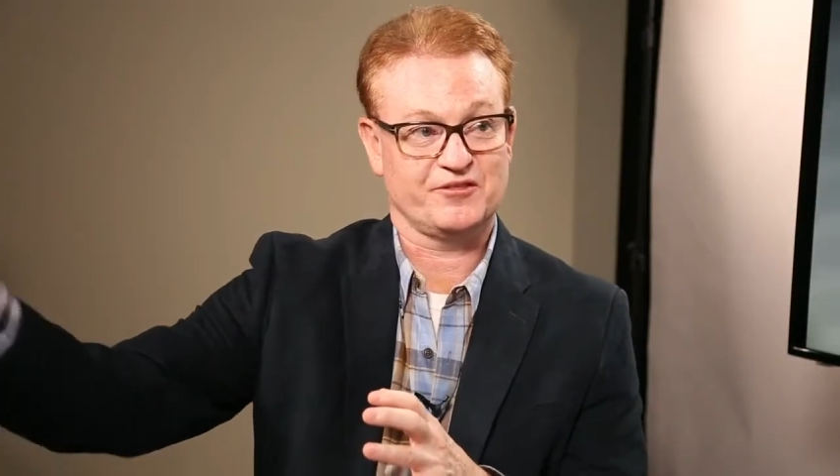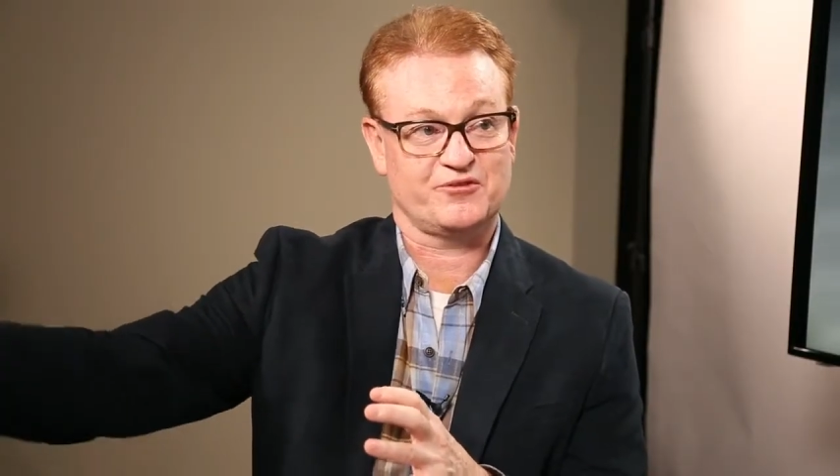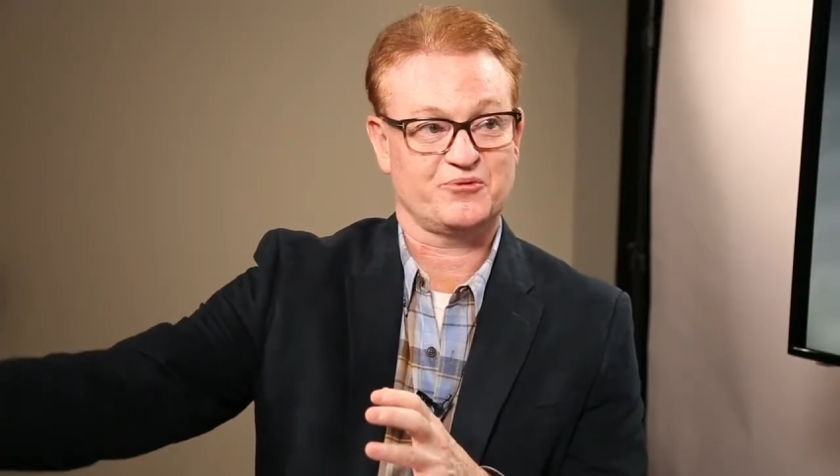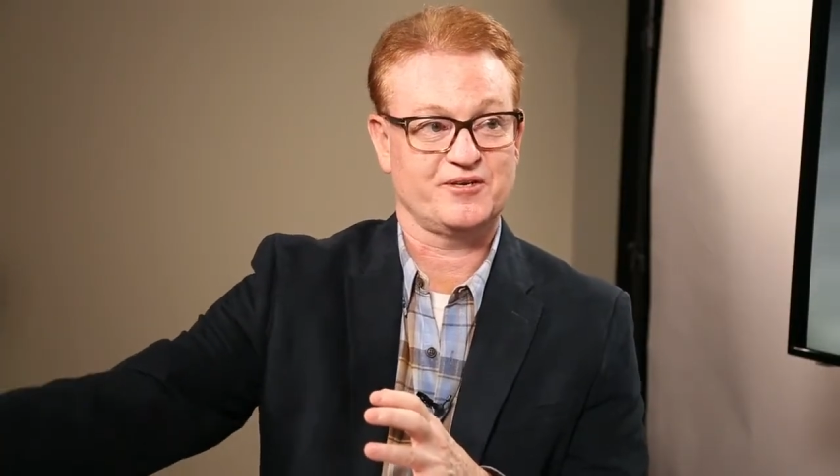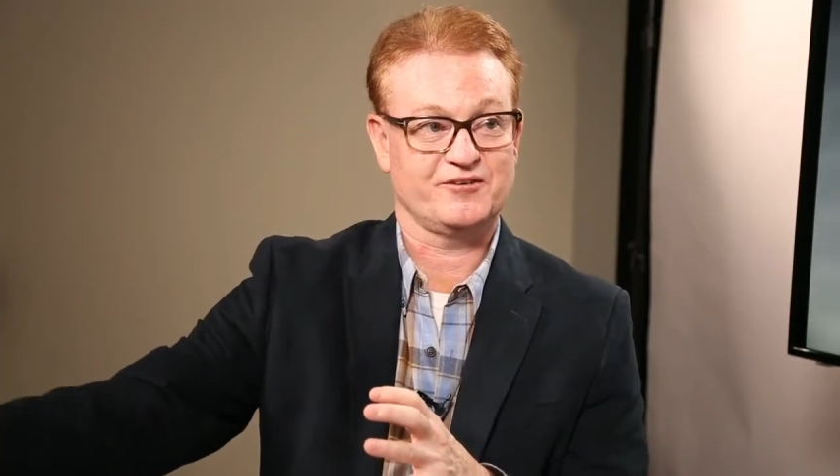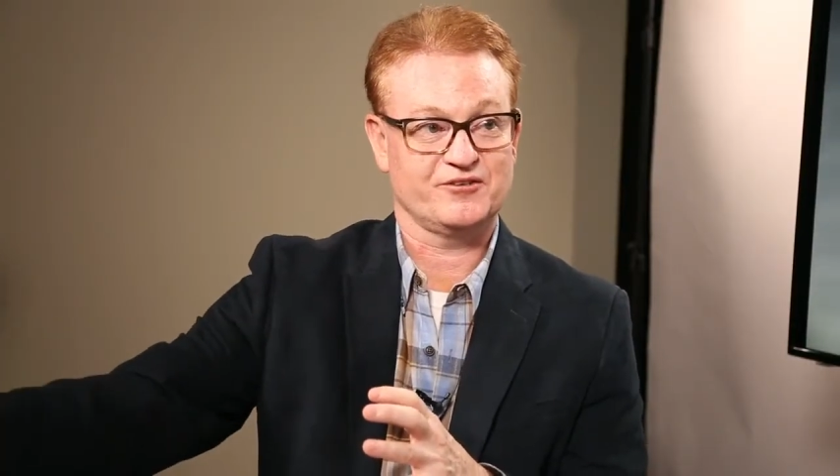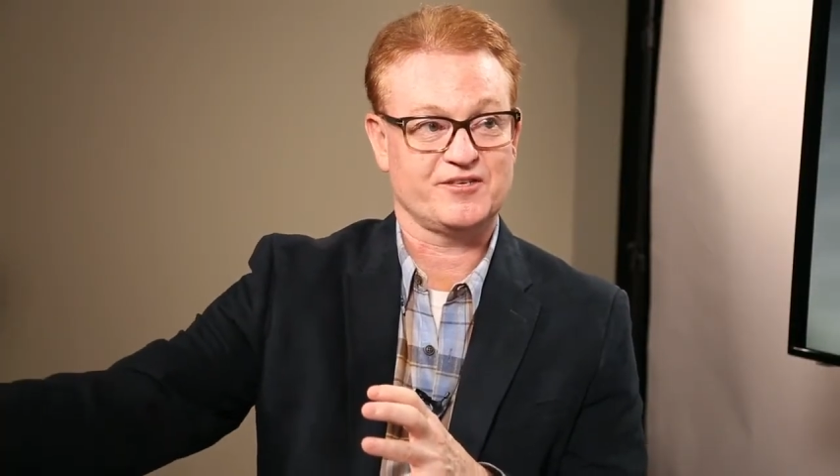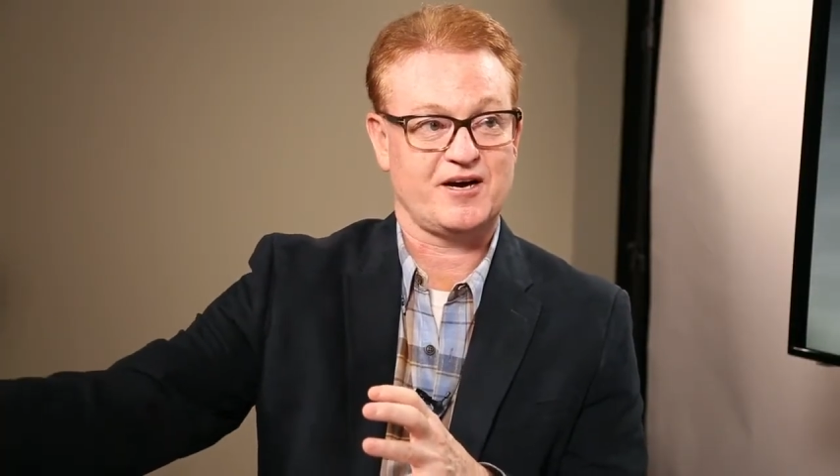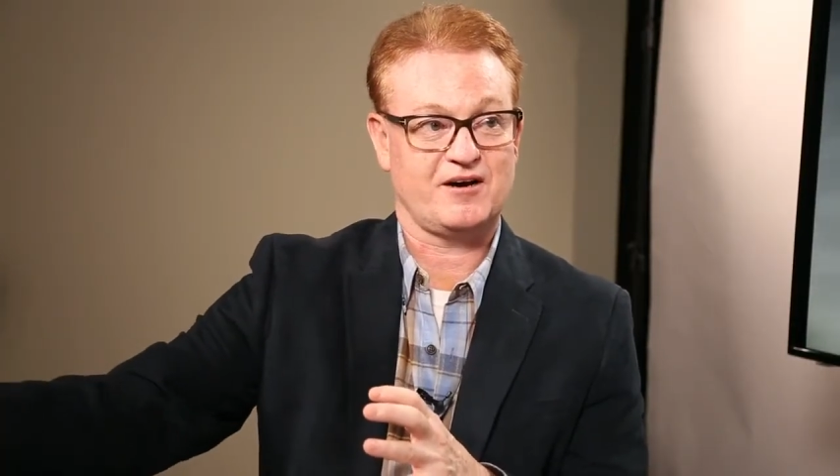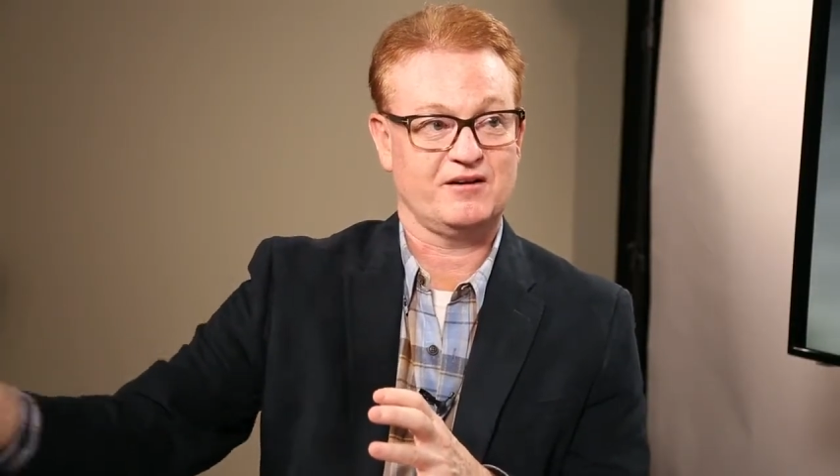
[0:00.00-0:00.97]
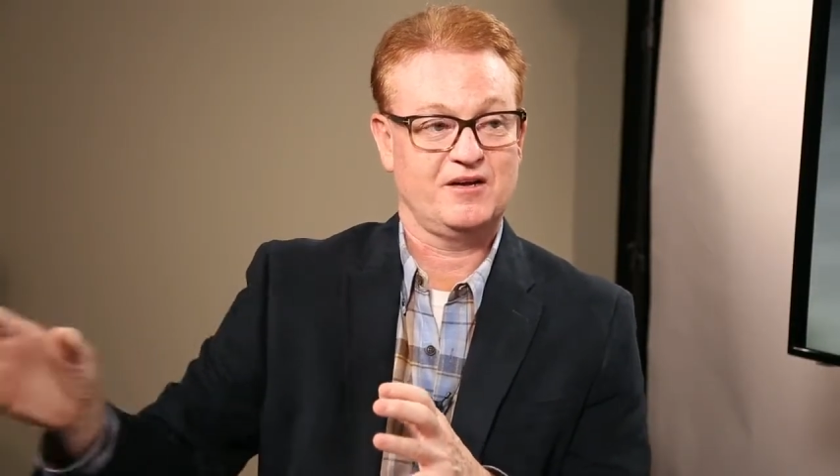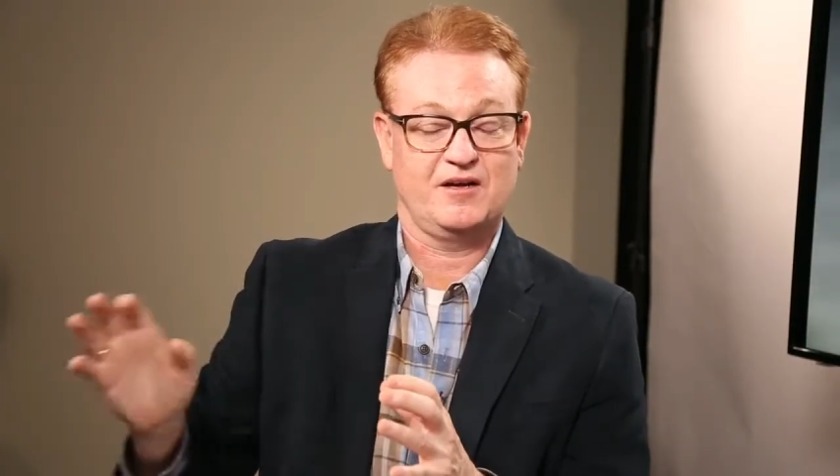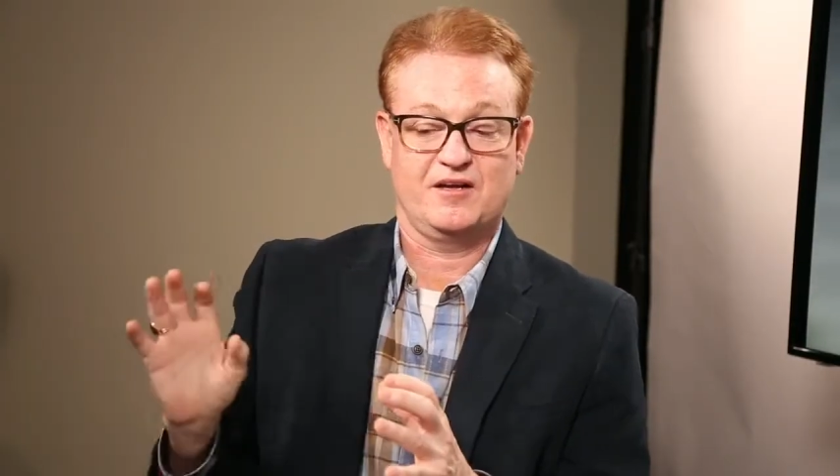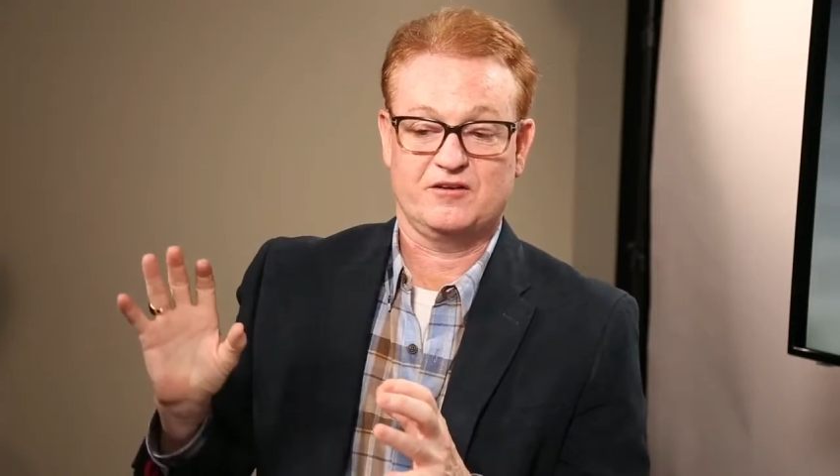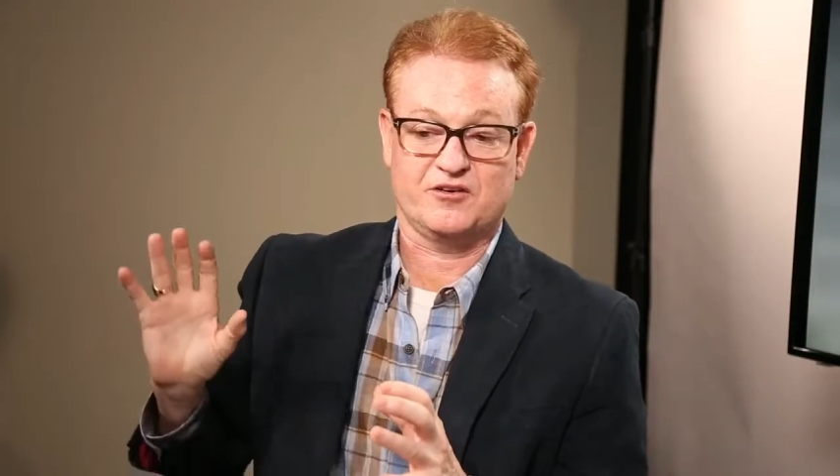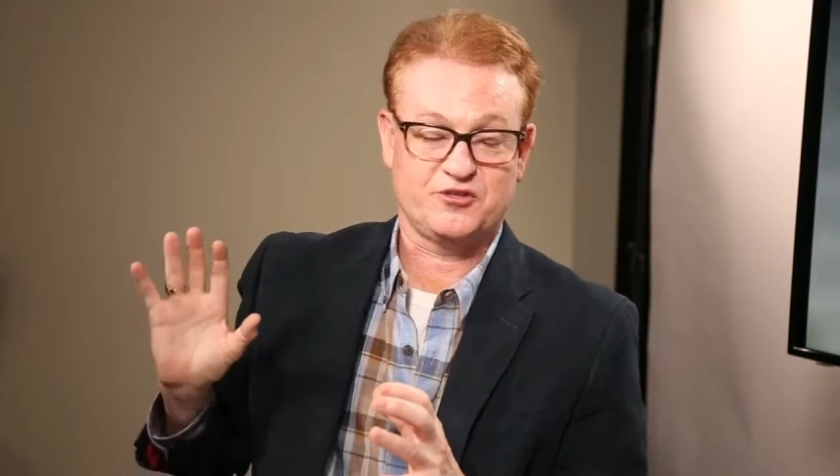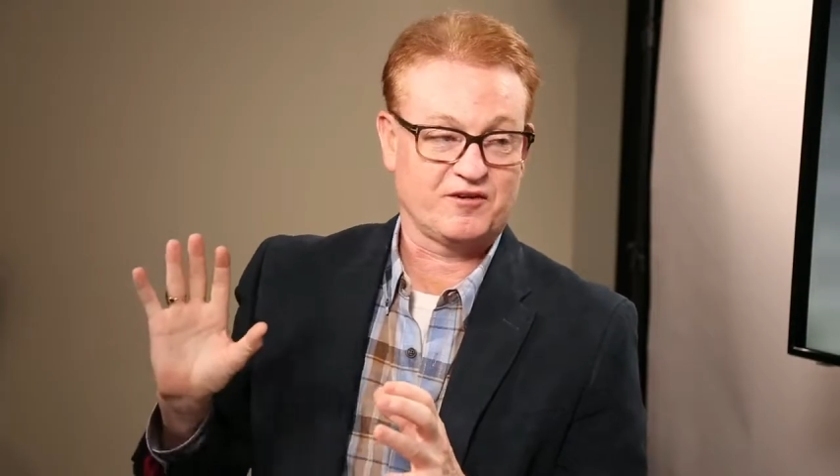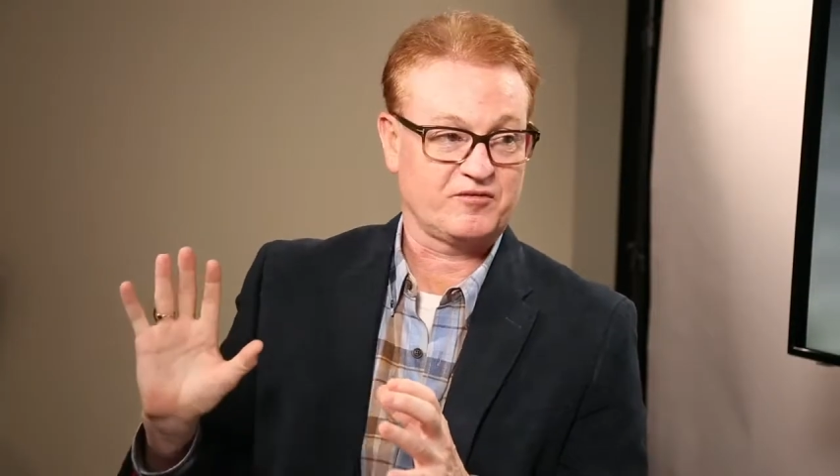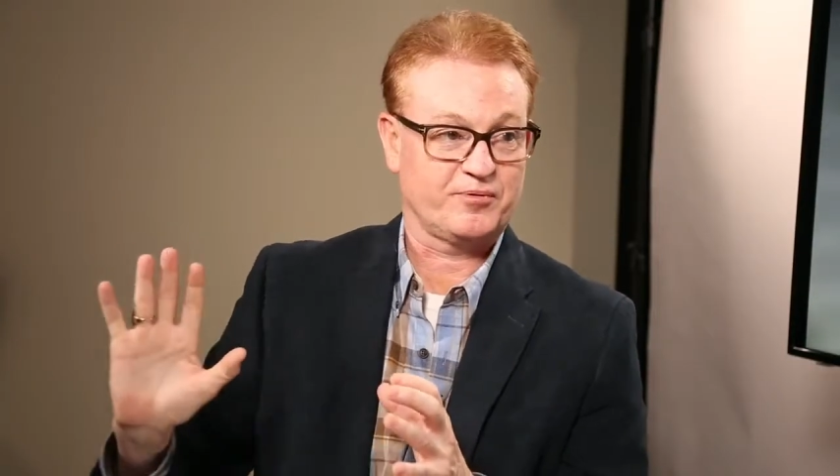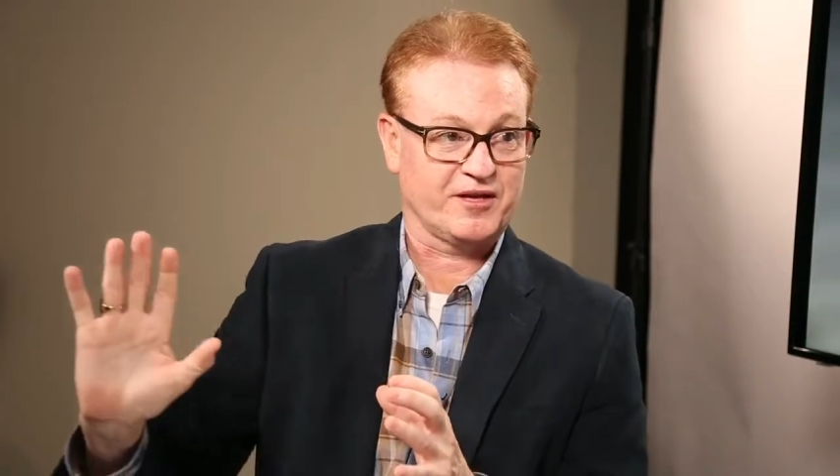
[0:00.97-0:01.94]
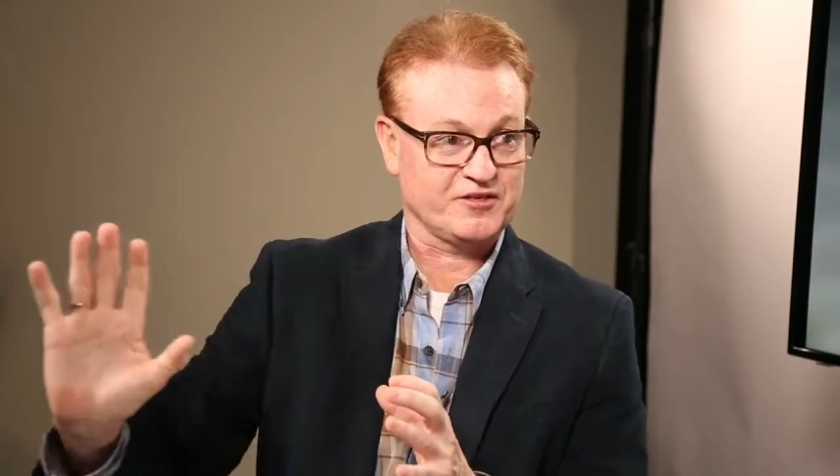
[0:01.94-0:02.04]
and 3 years out. Because you
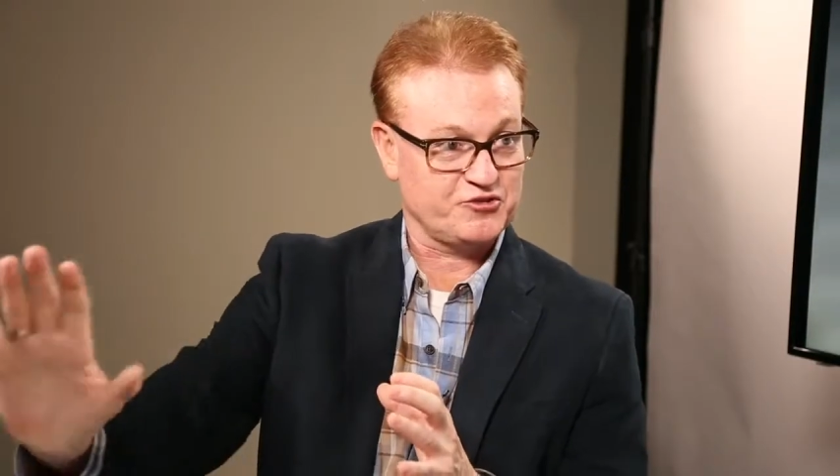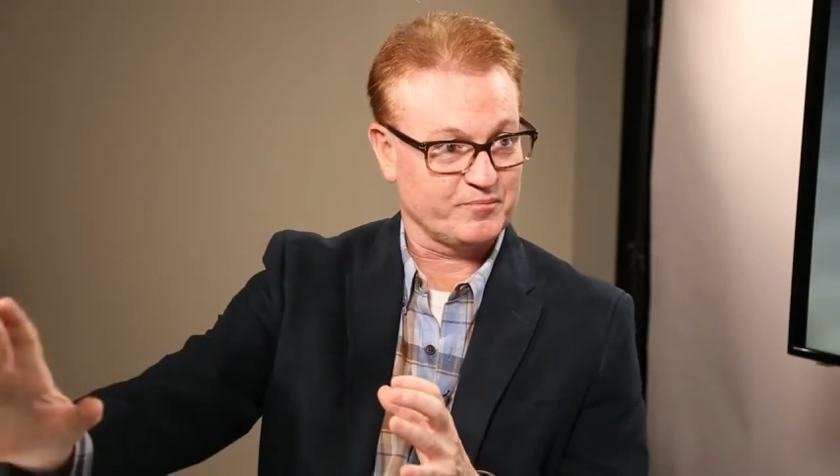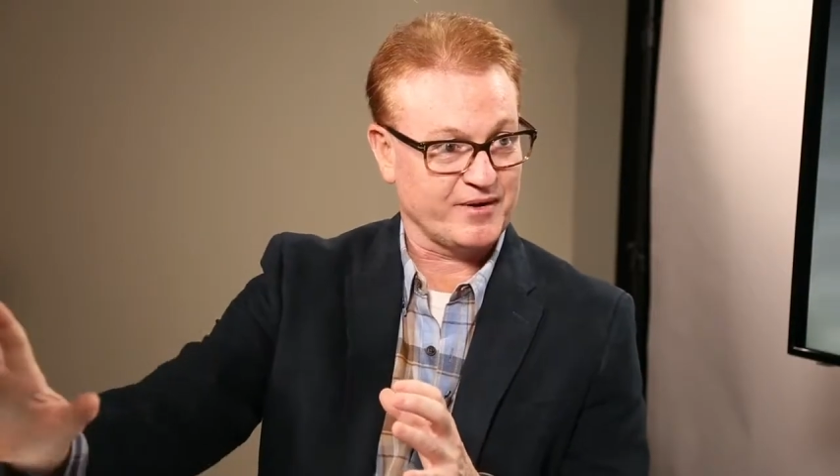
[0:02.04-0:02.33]
have to place